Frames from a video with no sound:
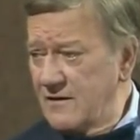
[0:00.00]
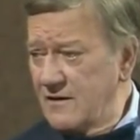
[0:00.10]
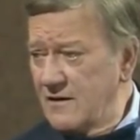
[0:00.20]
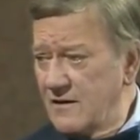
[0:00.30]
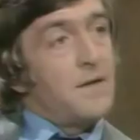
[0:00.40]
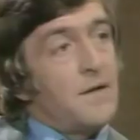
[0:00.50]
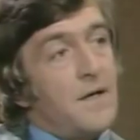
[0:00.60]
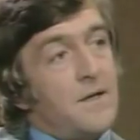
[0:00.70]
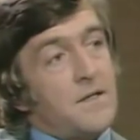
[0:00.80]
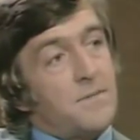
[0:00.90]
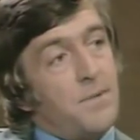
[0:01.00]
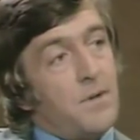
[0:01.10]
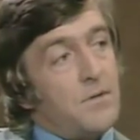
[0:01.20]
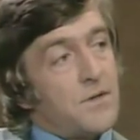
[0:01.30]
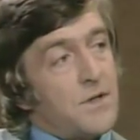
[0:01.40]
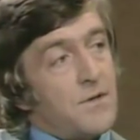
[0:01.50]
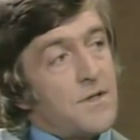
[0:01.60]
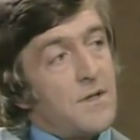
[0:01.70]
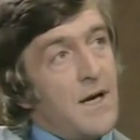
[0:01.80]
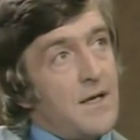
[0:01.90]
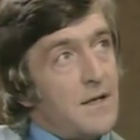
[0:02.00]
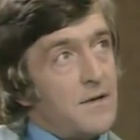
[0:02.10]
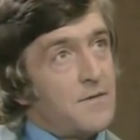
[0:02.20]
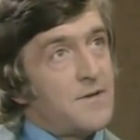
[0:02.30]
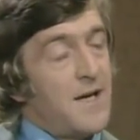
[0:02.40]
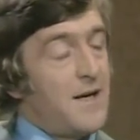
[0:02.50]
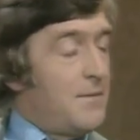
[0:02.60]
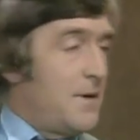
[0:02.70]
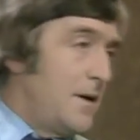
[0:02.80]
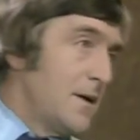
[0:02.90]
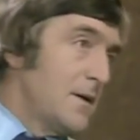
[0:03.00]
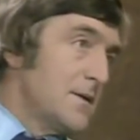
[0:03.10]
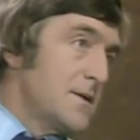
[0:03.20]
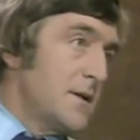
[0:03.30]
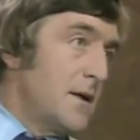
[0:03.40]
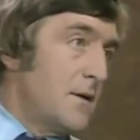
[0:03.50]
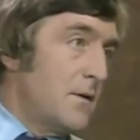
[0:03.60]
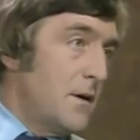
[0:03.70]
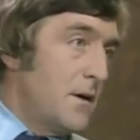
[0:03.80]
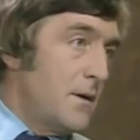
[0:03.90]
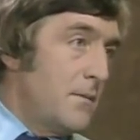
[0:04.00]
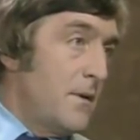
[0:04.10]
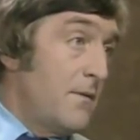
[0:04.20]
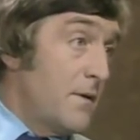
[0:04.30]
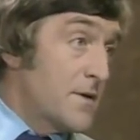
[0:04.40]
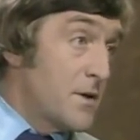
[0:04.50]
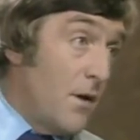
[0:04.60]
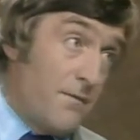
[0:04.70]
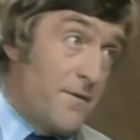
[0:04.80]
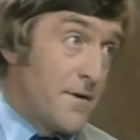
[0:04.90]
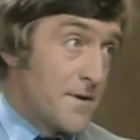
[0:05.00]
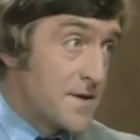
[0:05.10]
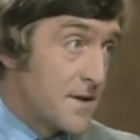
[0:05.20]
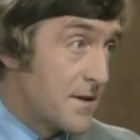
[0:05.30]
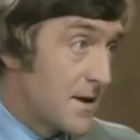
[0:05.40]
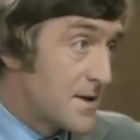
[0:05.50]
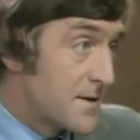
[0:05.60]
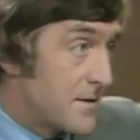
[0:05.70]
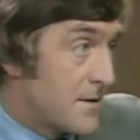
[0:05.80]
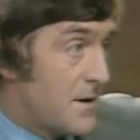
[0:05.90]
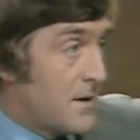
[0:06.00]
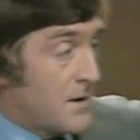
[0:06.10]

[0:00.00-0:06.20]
You see, the latest poll shows that 8 out of 10 Americans now have lost confidence in Nixon.